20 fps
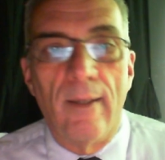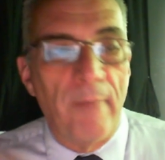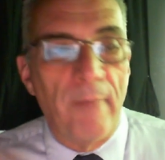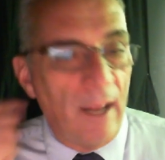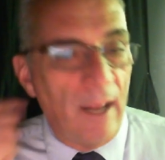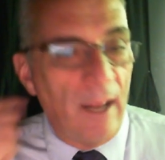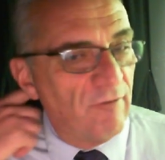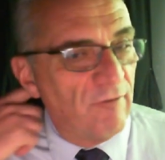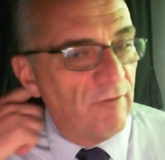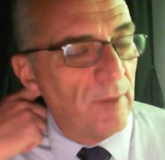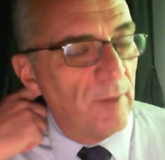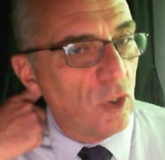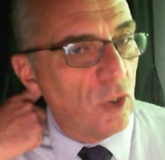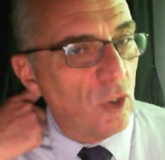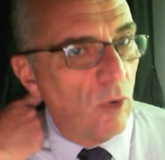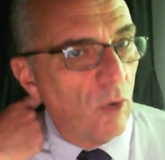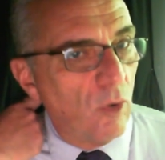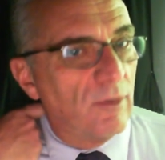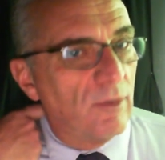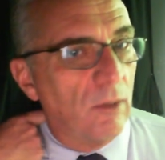and from the
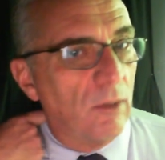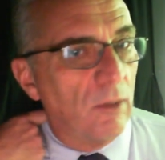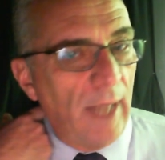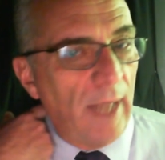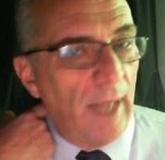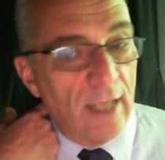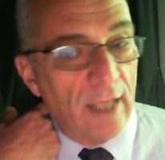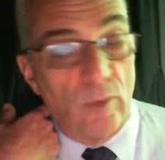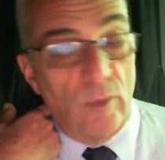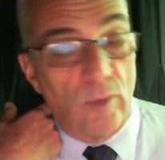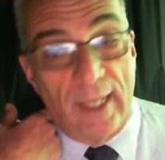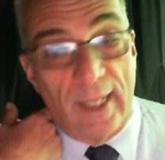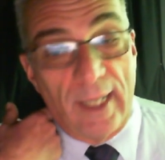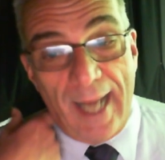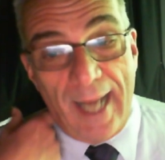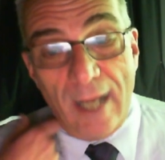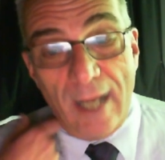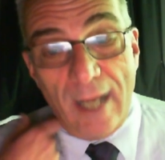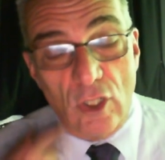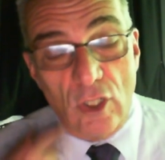storms from last week, it
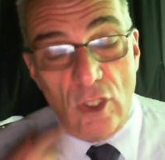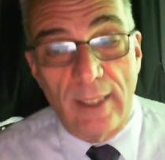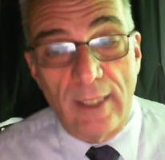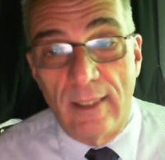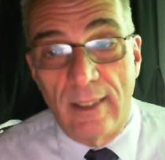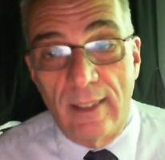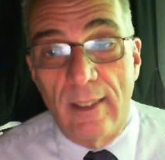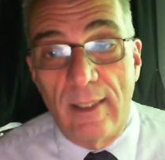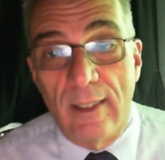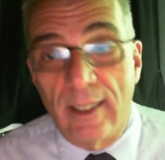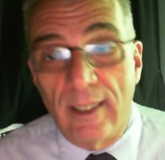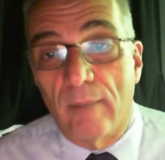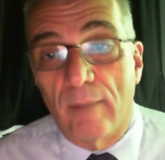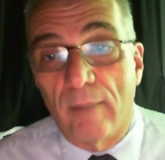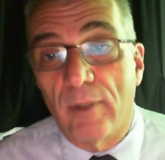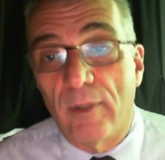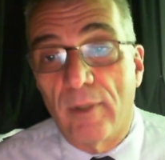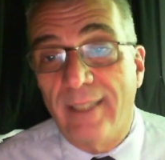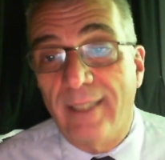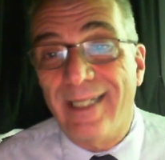actually did a
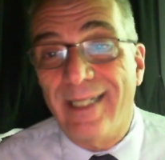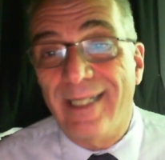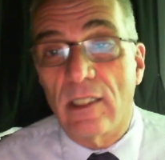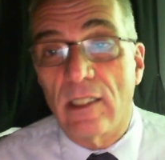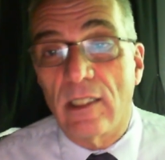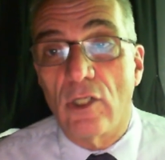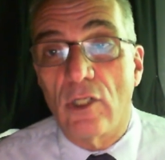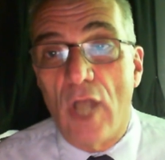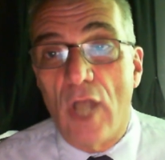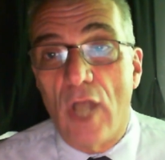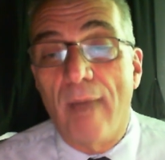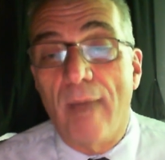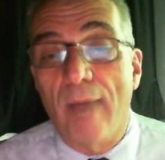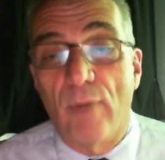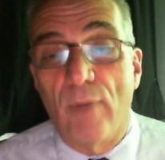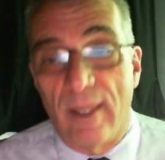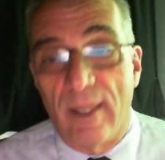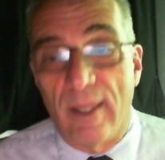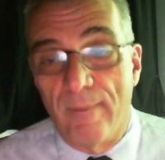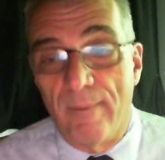pretty decent job
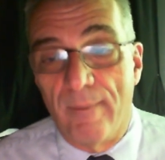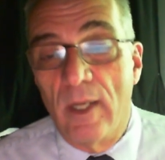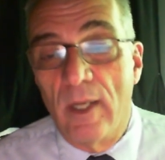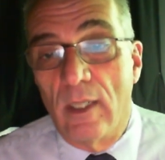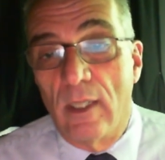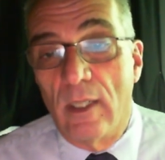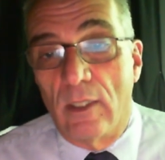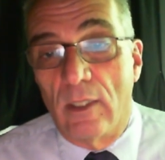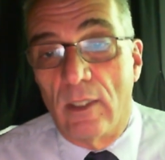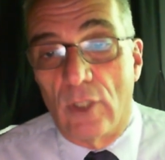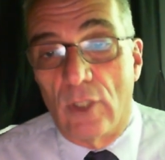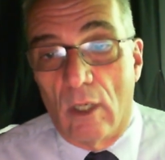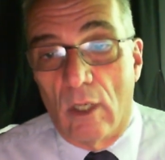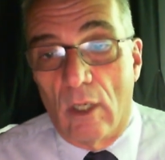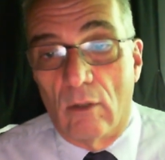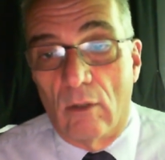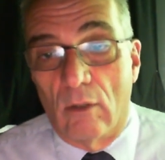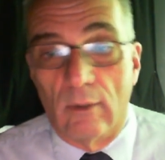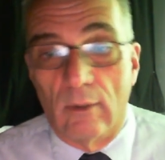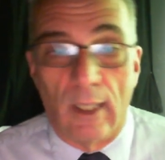with them.
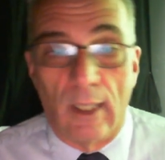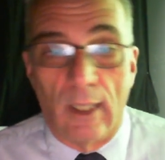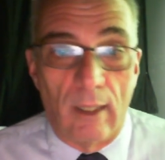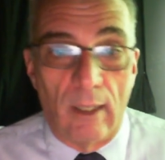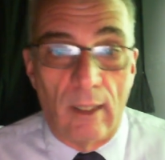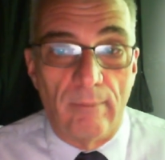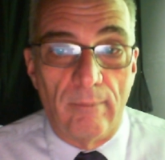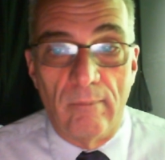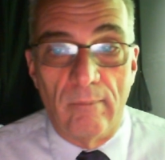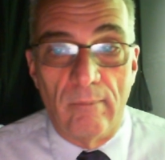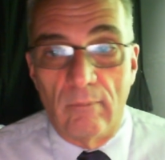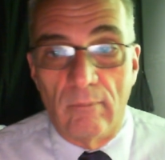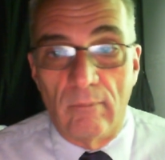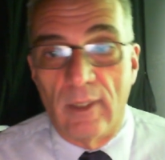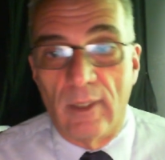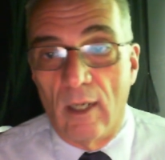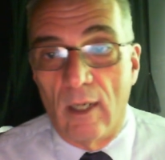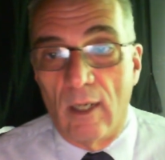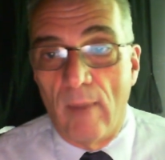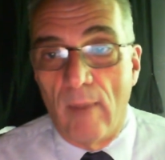So, um,
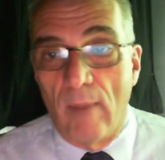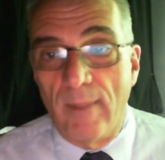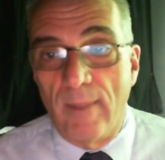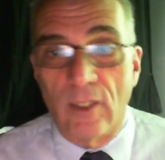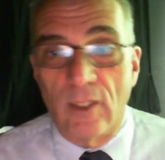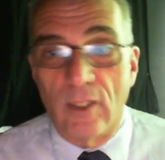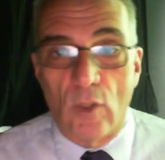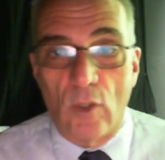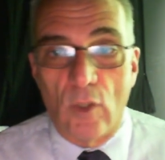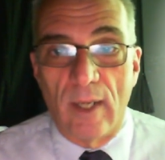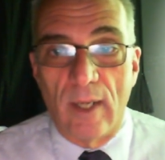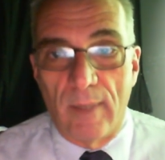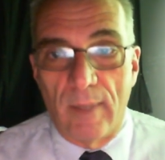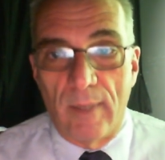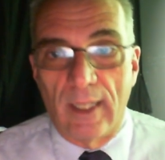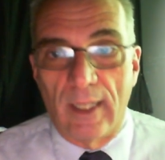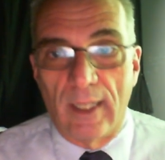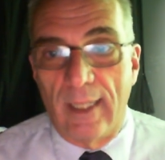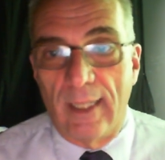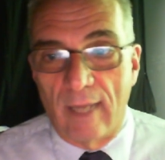you know, maybe its
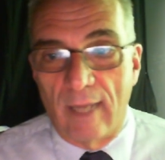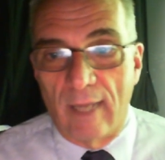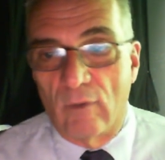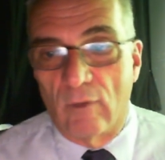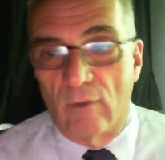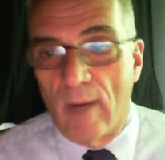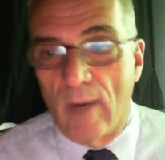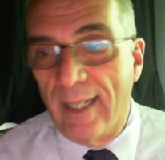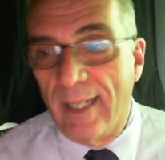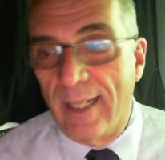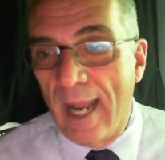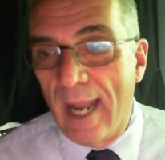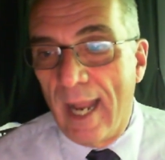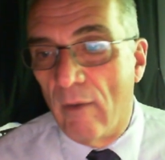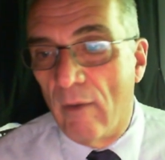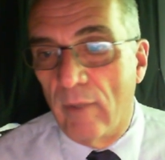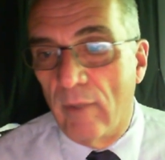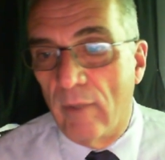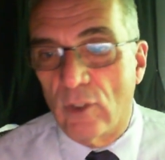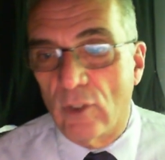credibility level right
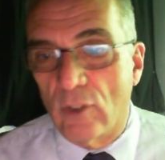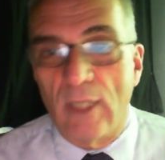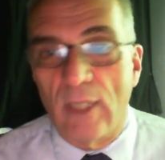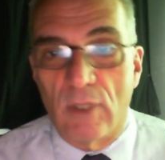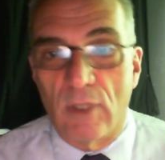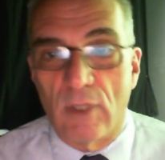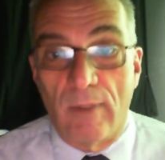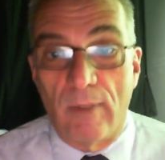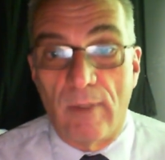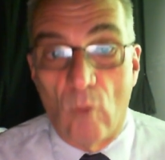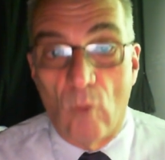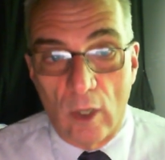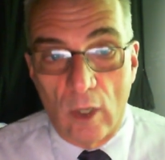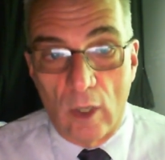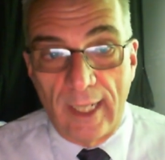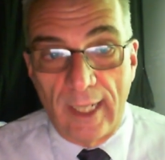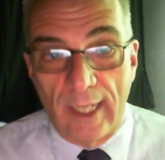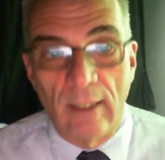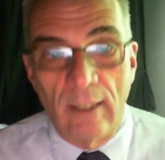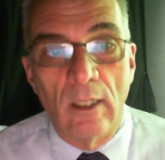now, it seems to be
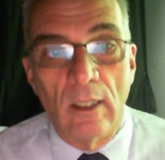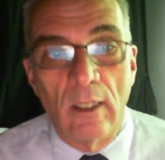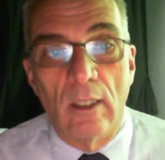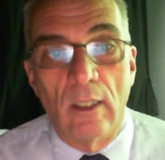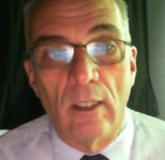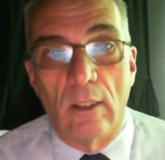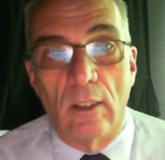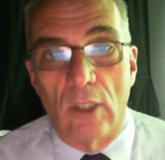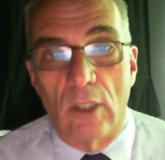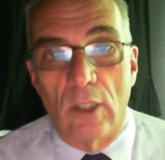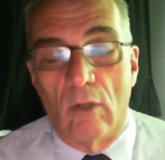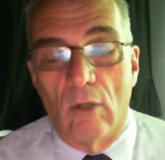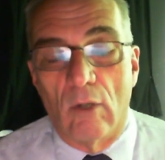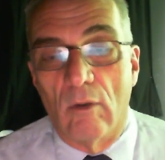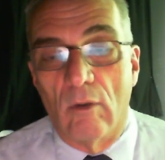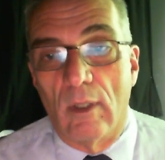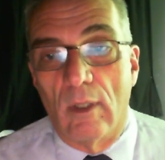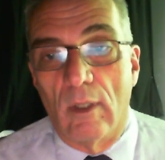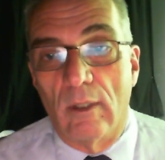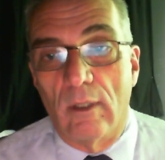working.
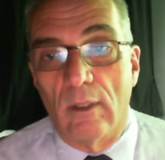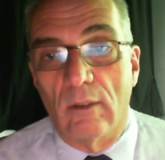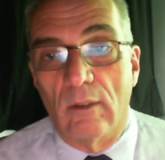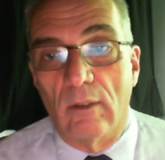So the,